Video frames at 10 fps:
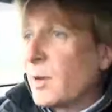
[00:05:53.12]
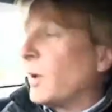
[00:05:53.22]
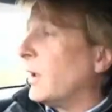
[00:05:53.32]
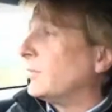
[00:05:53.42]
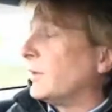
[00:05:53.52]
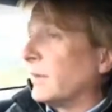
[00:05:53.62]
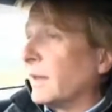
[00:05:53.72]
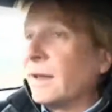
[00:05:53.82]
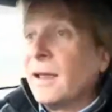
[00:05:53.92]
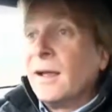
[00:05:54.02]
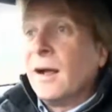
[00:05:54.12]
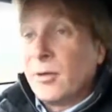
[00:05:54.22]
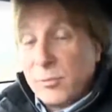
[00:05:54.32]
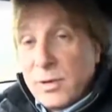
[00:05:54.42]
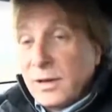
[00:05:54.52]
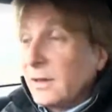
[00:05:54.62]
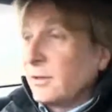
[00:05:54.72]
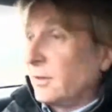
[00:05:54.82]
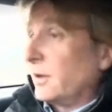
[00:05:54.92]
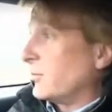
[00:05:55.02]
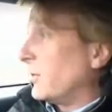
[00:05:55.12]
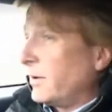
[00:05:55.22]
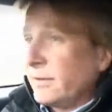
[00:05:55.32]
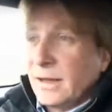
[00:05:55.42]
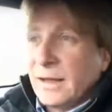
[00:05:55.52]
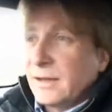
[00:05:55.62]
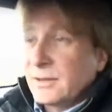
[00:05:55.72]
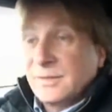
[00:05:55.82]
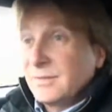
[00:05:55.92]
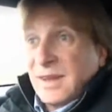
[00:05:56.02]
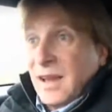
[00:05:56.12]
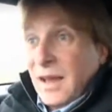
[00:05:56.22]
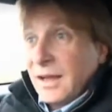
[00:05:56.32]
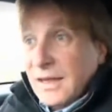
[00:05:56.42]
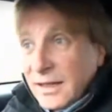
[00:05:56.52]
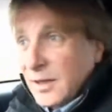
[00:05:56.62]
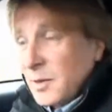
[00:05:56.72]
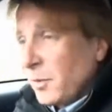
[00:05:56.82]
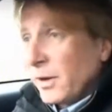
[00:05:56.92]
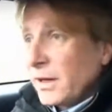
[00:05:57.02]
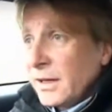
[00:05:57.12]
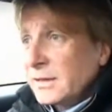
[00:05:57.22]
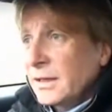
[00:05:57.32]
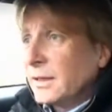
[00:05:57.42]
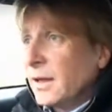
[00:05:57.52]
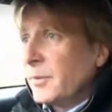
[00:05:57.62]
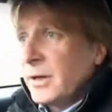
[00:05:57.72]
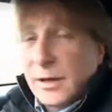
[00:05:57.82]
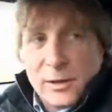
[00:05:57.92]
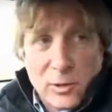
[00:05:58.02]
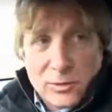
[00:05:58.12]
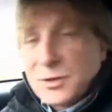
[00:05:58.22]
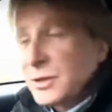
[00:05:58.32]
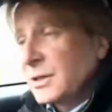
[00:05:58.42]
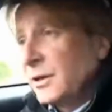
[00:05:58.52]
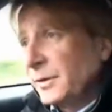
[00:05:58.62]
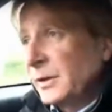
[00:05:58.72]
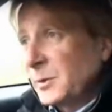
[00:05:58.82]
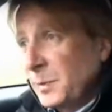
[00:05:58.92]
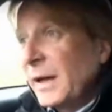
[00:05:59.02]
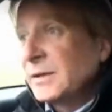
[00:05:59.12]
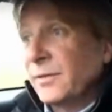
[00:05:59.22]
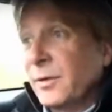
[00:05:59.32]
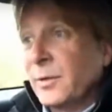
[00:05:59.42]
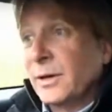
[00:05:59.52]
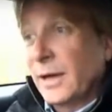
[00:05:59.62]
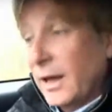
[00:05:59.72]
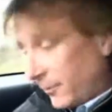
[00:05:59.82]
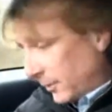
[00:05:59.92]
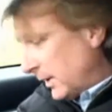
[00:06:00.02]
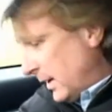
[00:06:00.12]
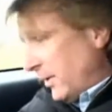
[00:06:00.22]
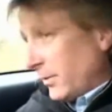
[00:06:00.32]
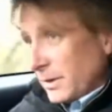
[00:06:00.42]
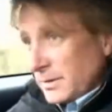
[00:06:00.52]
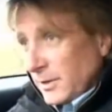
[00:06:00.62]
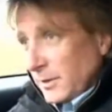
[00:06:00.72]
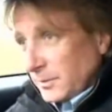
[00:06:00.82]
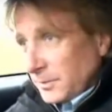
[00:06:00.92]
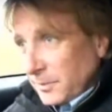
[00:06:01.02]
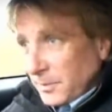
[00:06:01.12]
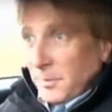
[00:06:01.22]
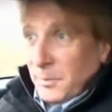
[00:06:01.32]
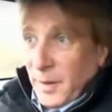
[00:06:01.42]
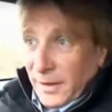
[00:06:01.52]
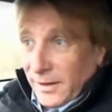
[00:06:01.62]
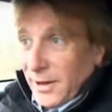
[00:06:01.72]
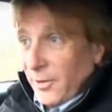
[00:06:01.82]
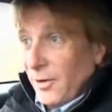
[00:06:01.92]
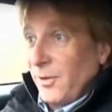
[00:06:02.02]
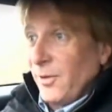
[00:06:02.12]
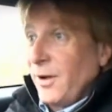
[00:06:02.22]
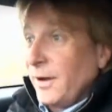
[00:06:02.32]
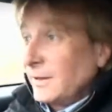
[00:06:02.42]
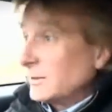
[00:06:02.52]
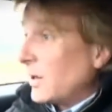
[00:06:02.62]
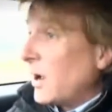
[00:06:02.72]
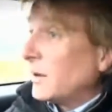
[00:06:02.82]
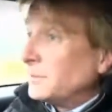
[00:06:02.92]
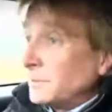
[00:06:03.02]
I have to think, I really do like driving it. It's actually pretty easy. I mean, you could launch yourself into space if you weren't careful with this little pedal here on the right-hand side.